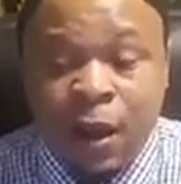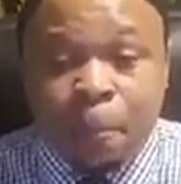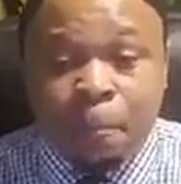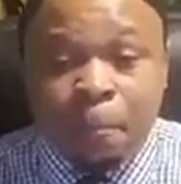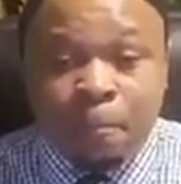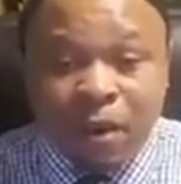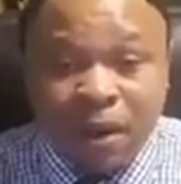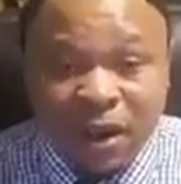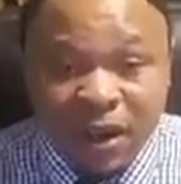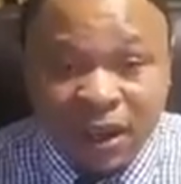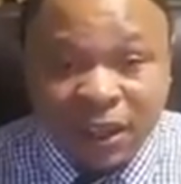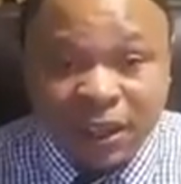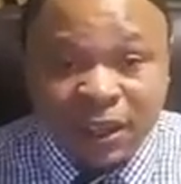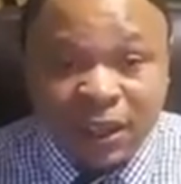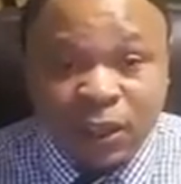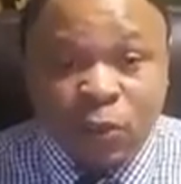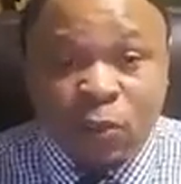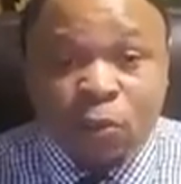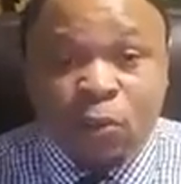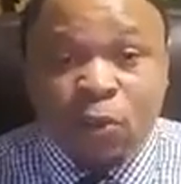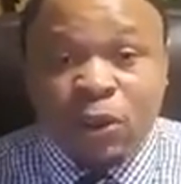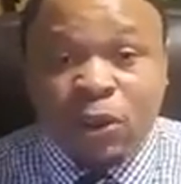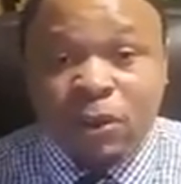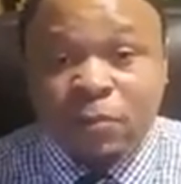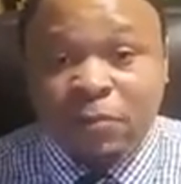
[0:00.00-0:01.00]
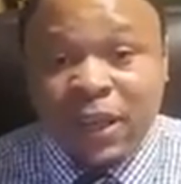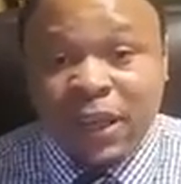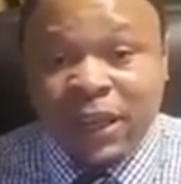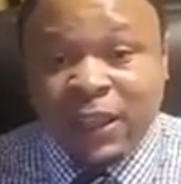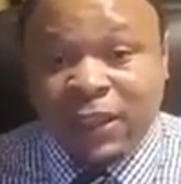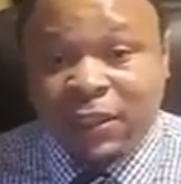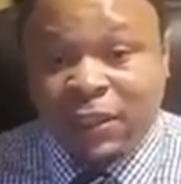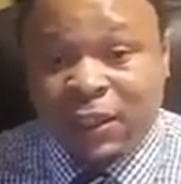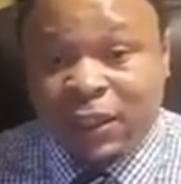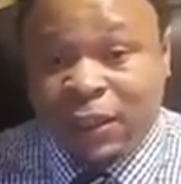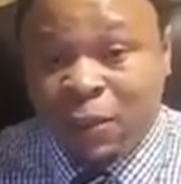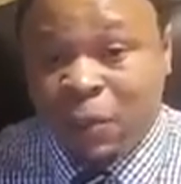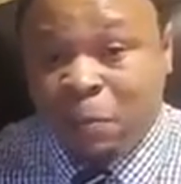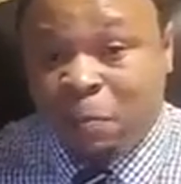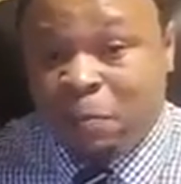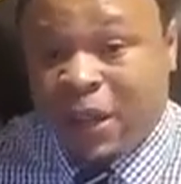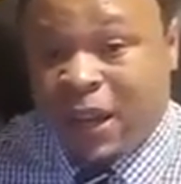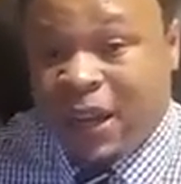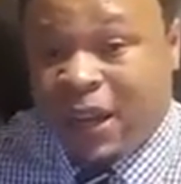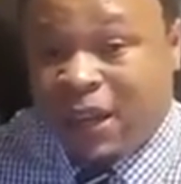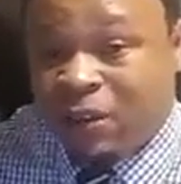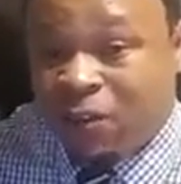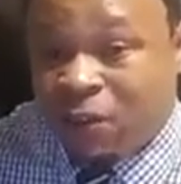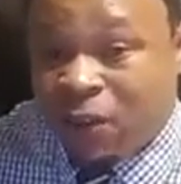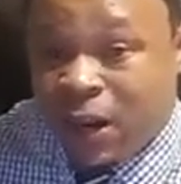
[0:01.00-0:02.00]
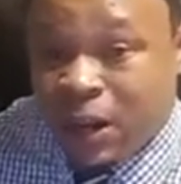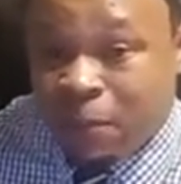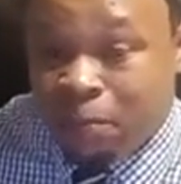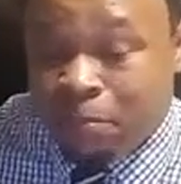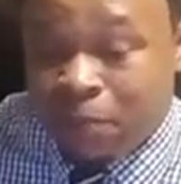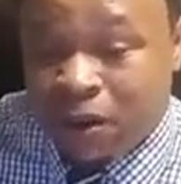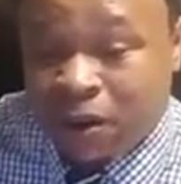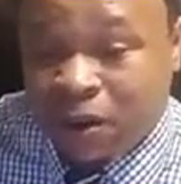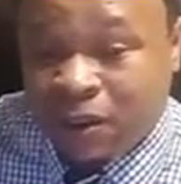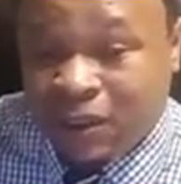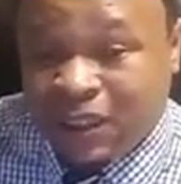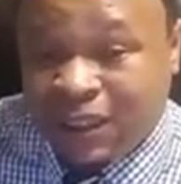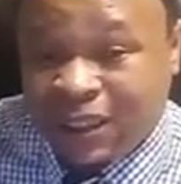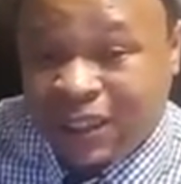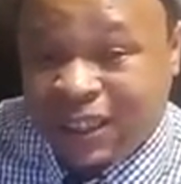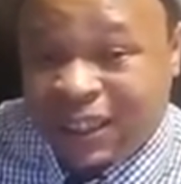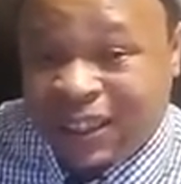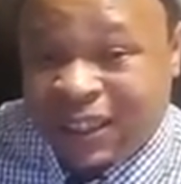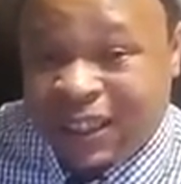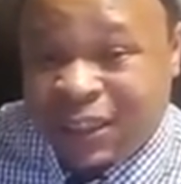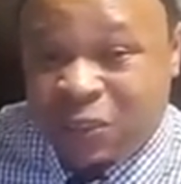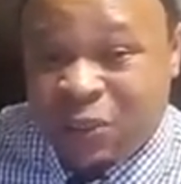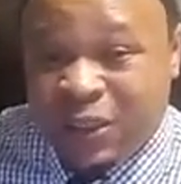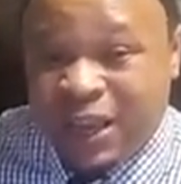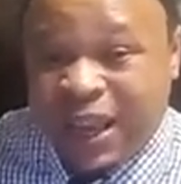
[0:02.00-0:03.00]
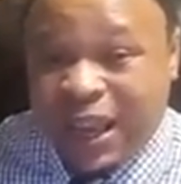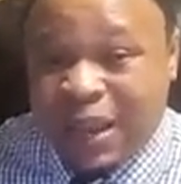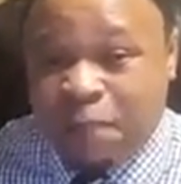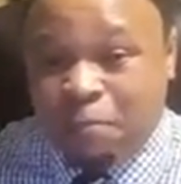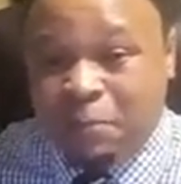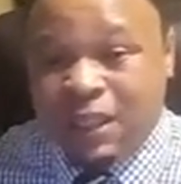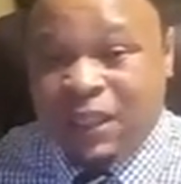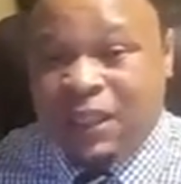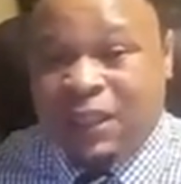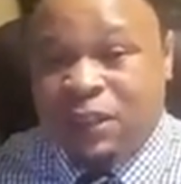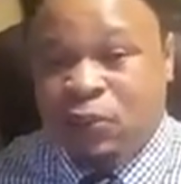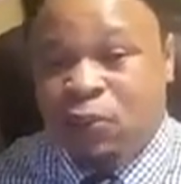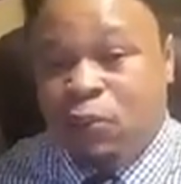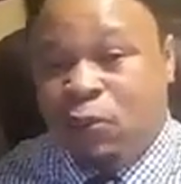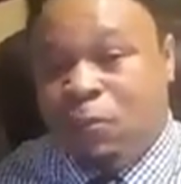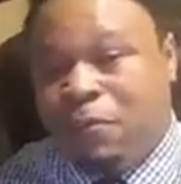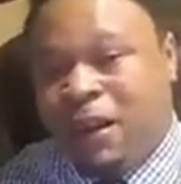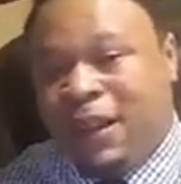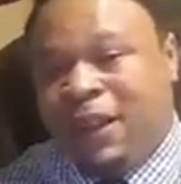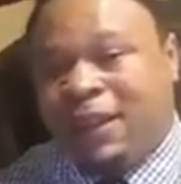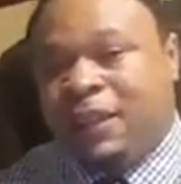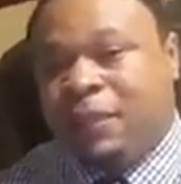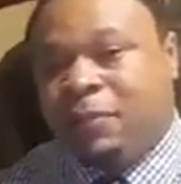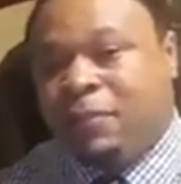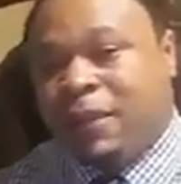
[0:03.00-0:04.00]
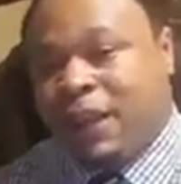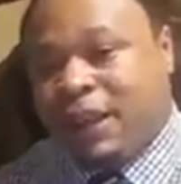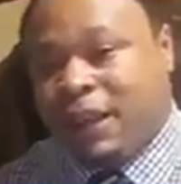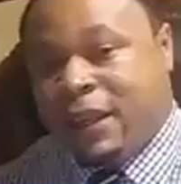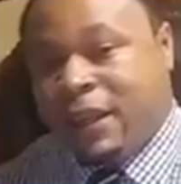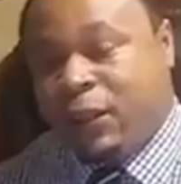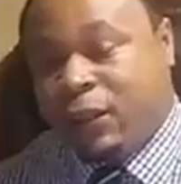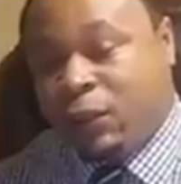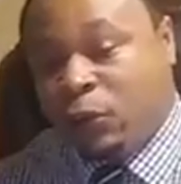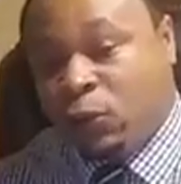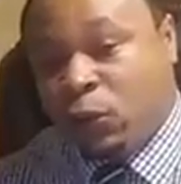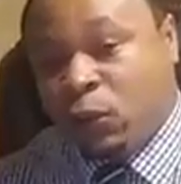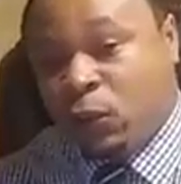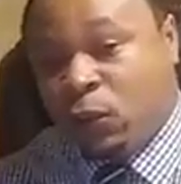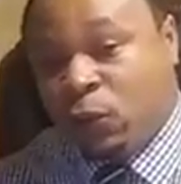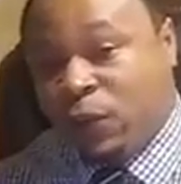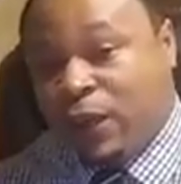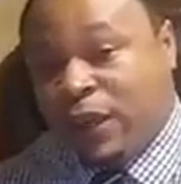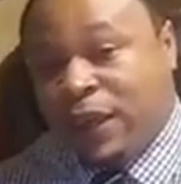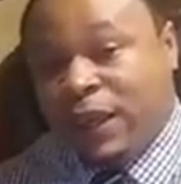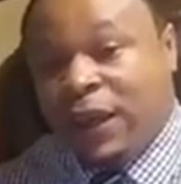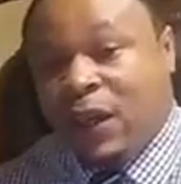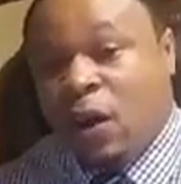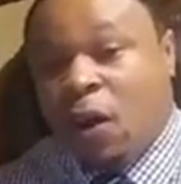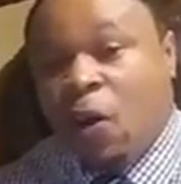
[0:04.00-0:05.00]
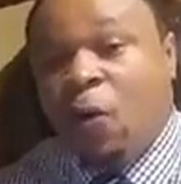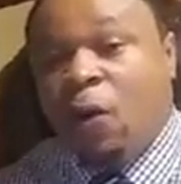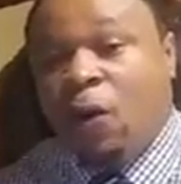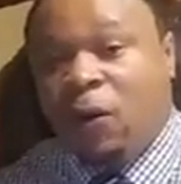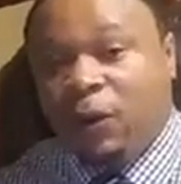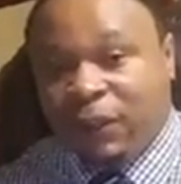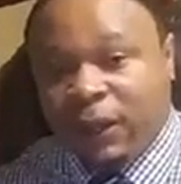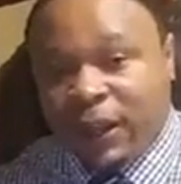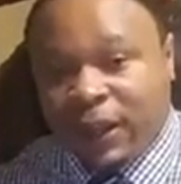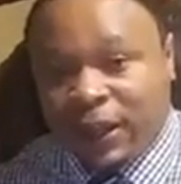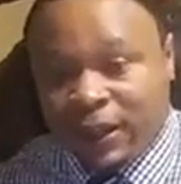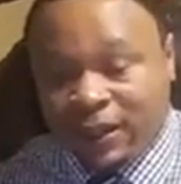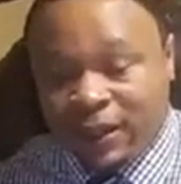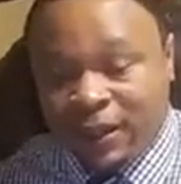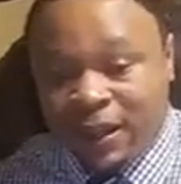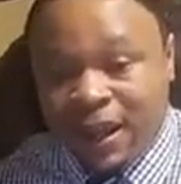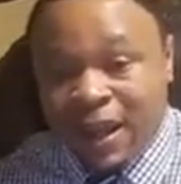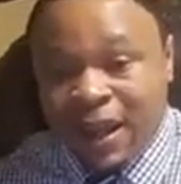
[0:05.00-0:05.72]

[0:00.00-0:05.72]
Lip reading: But you want to make sure that you're paying the right person and that you can't be sued by somebody else who you really owe on that.